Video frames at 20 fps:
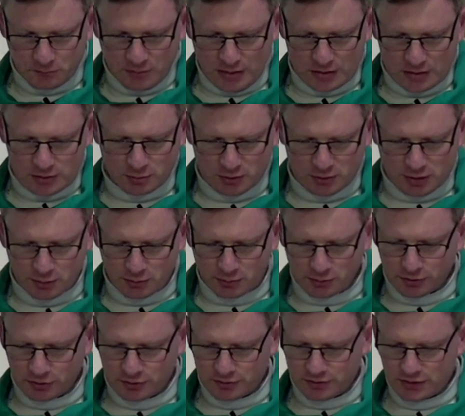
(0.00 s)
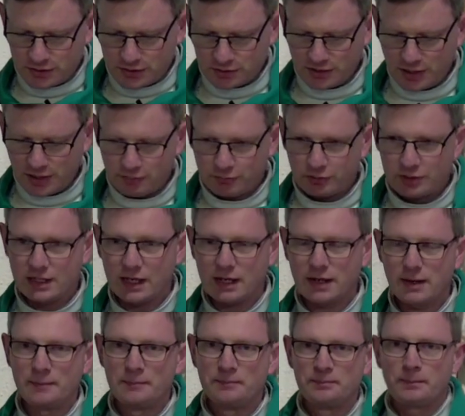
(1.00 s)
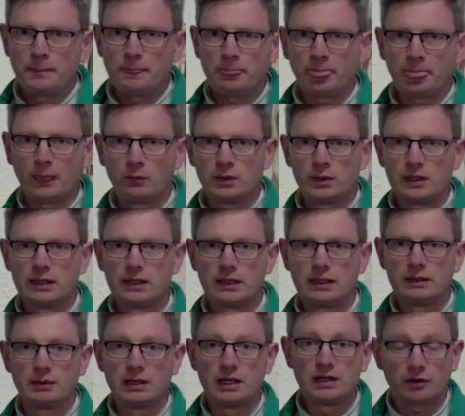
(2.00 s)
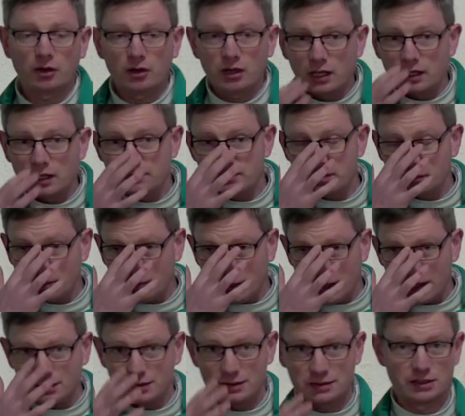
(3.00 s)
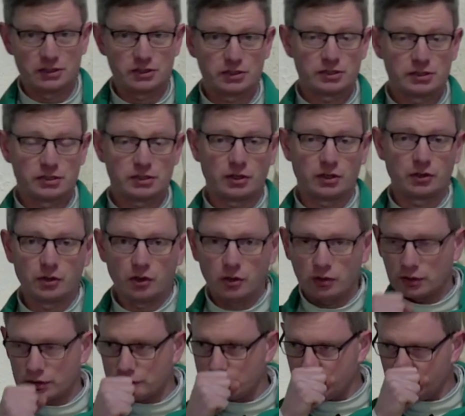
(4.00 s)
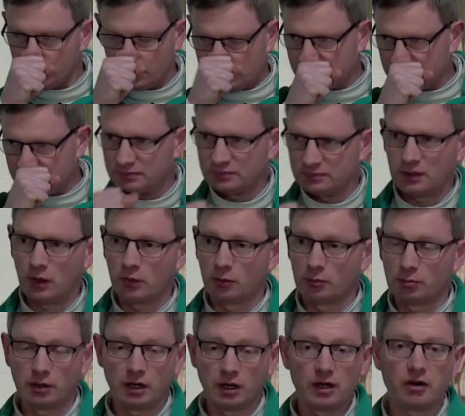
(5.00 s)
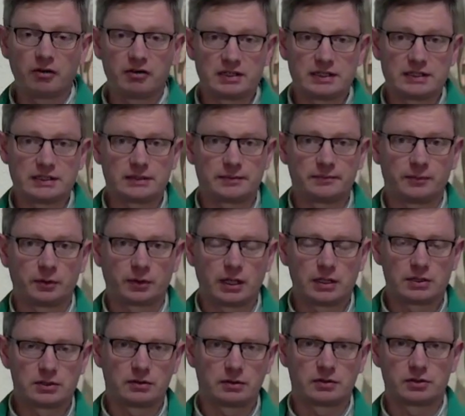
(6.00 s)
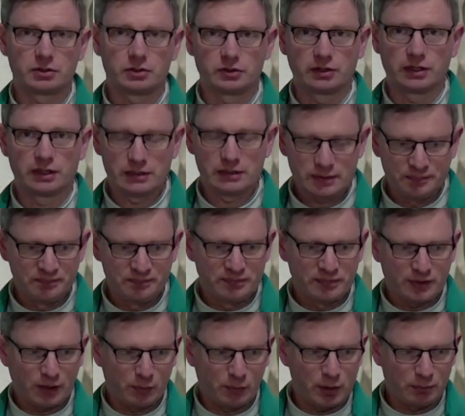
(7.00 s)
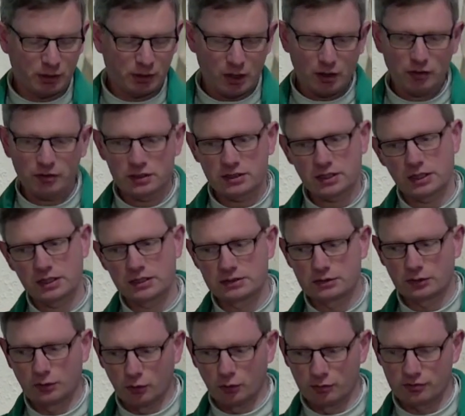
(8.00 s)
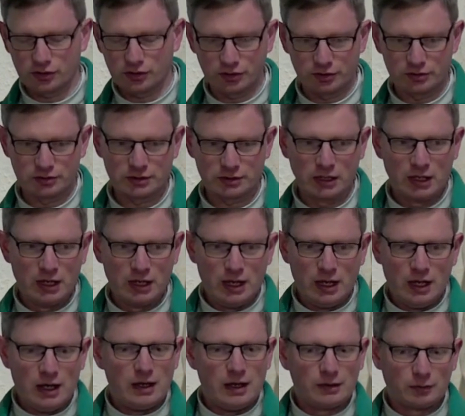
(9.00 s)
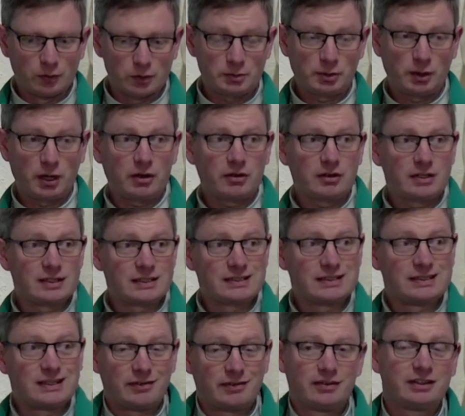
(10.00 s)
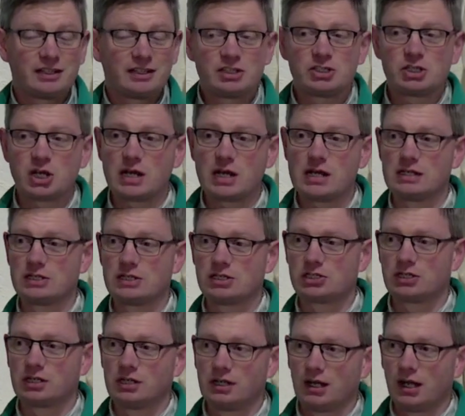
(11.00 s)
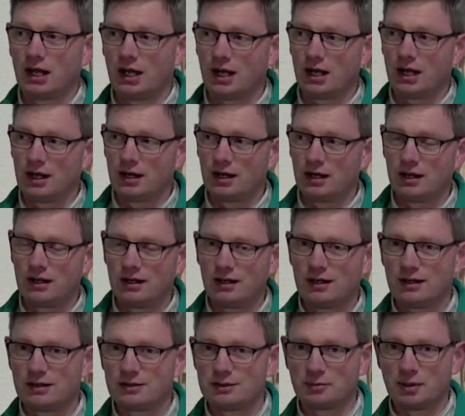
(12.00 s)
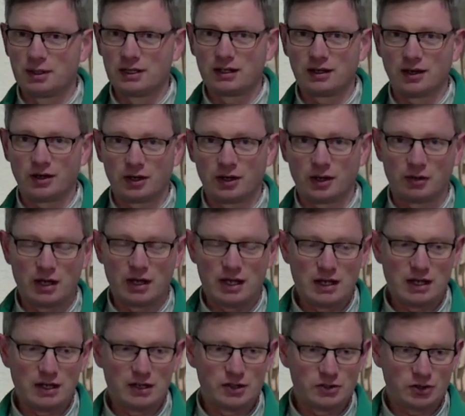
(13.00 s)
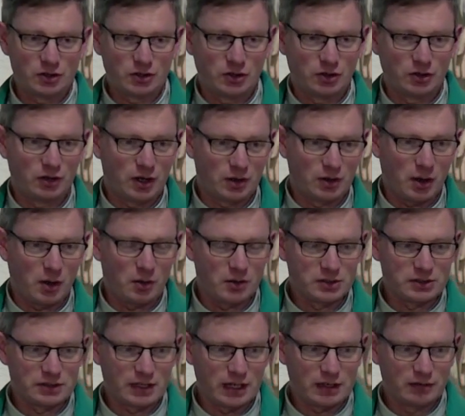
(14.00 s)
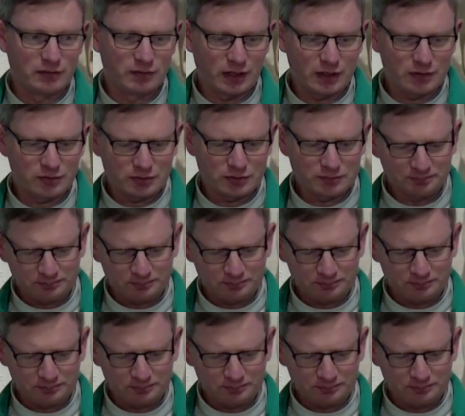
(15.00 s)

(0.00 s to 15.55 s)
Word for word: So my dear brothers and sisters, every day we, we live our lives and we make decisions according to our priorities. Okay, so there are certain things that we prioritize over others. Those priorities definitely change uh, depending on our age or our, our state of life.